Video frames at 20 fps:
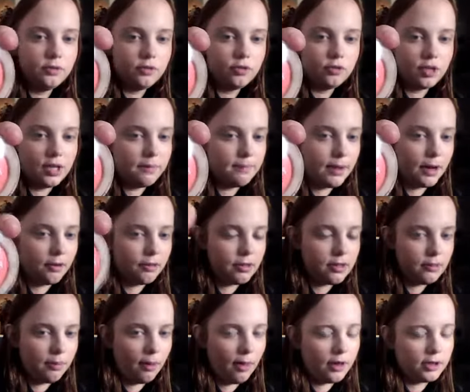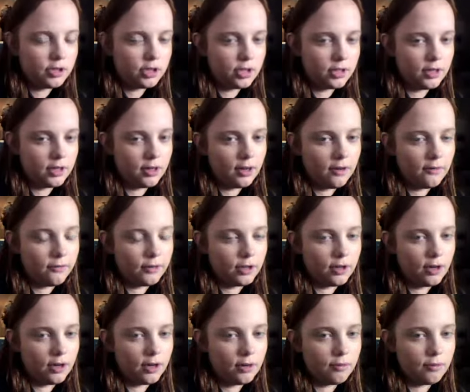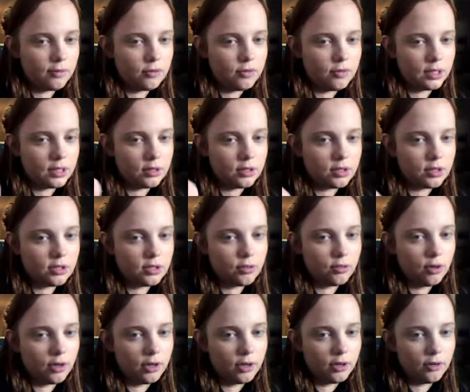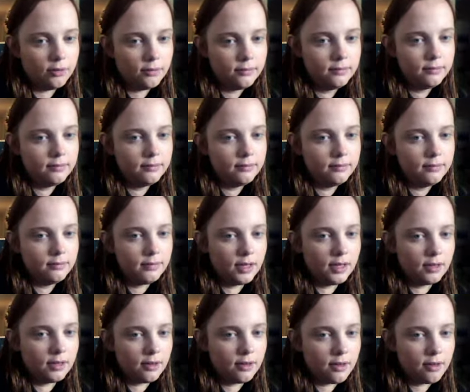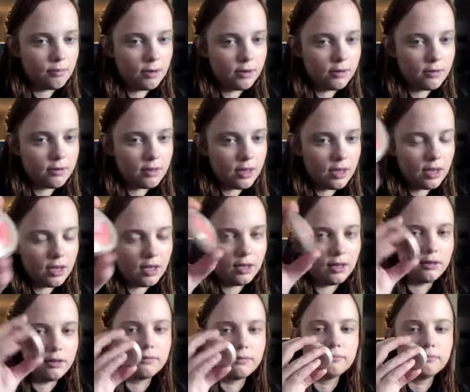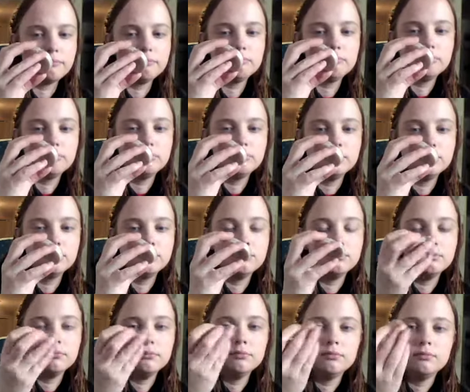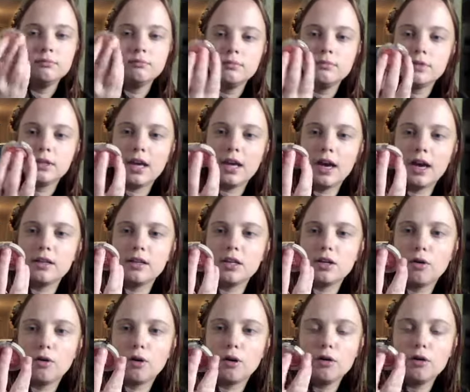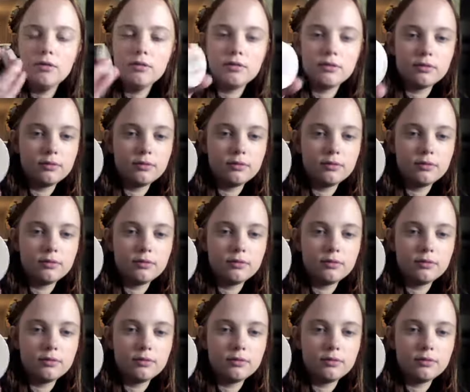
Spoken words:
Dream Bouncy Blush, and then I forgot I was doing a tutorial. And this one's in Candy Coral.